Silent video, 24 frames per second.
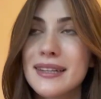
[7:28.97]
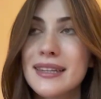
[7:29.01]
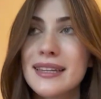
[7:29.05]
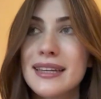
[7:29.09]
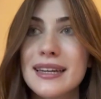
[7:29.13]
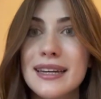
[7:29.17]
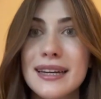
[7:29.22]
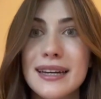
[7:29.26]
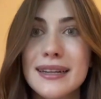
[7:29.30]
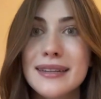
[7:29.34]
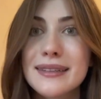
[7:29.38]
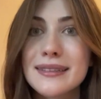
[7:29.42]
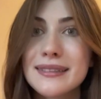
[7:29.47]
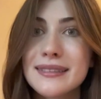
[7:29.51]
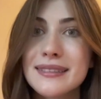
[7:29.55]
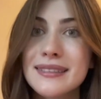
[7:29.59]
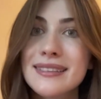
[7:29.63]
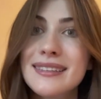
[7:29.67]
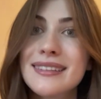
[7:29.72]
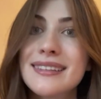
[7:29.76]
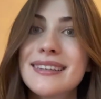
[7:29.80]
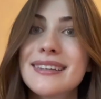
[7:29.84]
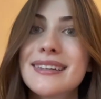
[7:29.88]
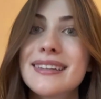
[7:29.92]
like
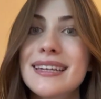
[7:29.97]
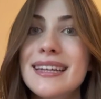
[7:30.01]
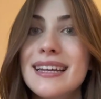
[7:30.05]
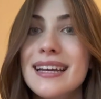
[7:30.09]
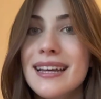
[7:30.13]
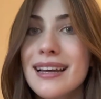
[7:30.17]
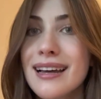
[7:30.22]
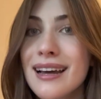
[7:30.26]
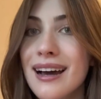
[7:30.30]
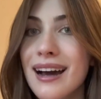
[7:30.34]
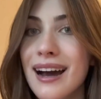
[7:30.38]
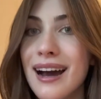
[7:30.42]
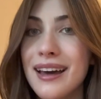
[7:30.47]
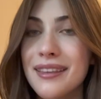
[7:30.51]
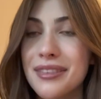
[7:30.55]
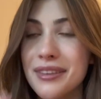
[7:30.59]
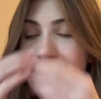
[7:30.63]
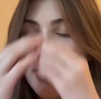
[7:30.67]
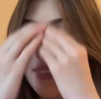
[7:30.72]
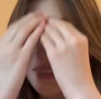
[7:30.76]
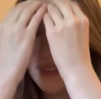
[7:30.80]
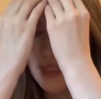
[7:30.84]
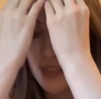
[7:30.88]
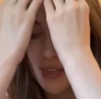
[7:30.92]
I
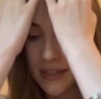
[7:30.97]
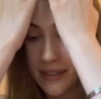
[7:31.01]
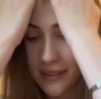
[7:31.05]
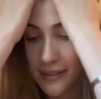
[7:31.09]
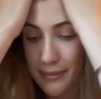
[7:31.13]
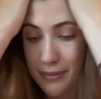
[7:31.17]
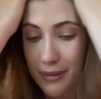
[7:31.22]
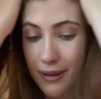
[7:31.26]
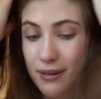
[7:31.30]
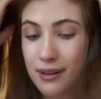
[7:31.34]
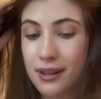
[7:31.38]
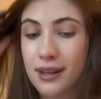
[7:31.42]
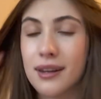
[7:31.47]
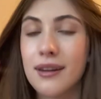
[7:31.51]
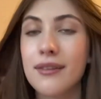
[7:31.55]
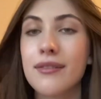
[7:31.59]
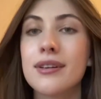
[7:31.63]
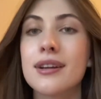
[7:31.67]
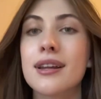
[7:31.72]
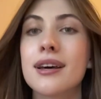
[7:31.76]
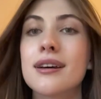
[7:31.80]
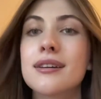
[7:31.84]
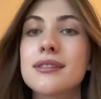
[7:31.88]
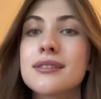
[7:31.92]
think it's gonna explode. It never
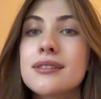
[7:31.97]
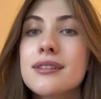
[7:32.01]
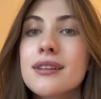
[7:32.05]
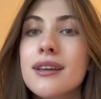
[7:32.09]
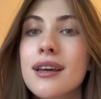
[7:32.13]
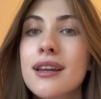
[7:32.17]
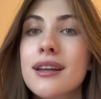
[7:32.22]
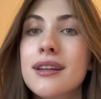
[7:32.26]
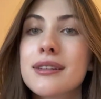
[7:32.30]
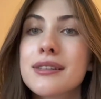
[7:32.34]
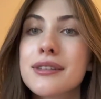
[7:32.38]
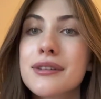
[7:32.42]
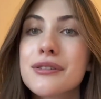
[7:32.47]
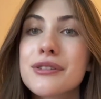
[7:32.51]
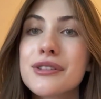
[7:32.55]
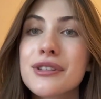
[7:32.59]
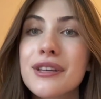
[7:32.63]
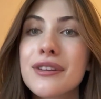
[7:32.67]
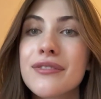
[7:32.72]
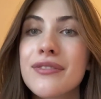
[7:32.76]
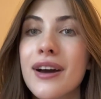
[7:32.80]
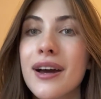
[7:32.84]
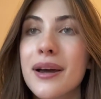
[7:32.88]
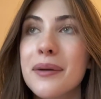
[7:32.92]
does, and it's
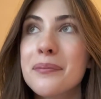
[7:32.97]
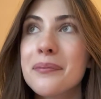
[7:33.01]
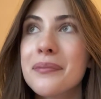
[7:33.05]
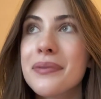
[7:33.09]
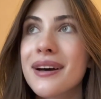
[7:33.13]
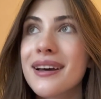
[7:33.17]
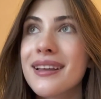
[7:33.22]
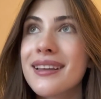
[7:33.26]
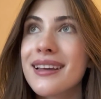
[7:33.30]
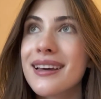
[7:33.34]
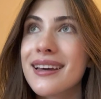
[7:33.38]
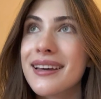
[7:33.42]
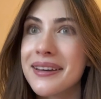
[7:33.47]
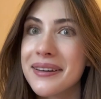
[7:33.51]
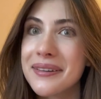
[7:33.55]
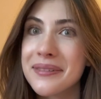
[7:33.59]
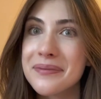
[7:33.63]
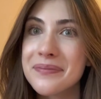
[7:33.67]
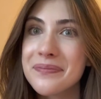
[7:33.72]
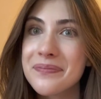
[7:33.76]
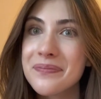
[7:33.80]
usually fine, but like